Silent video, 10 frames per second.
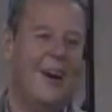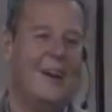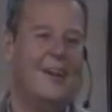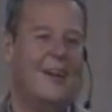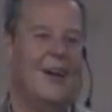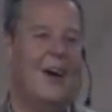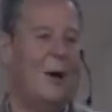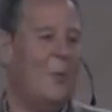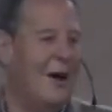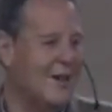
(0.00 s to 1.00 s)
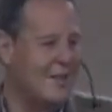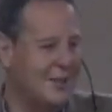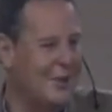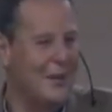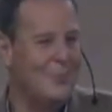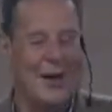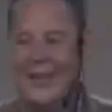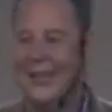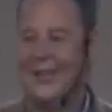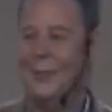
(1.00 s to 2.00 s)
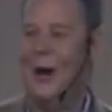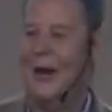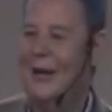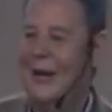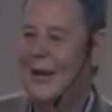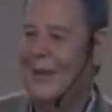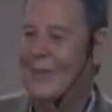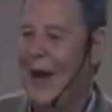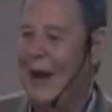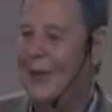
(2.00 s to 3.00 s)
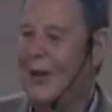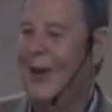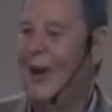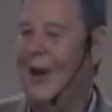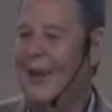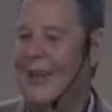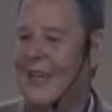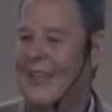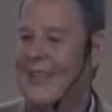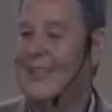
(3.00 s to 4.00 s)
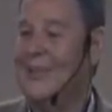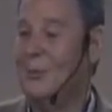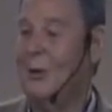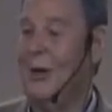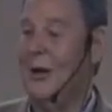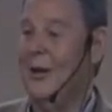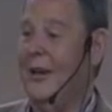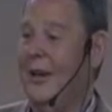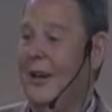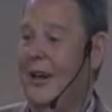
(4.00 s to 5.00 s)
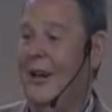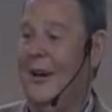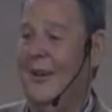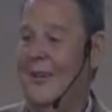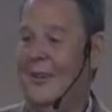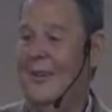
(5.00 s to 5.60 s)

and, and uh, Alonzo doesn't make it to about 5 o'clock, and this is where uh,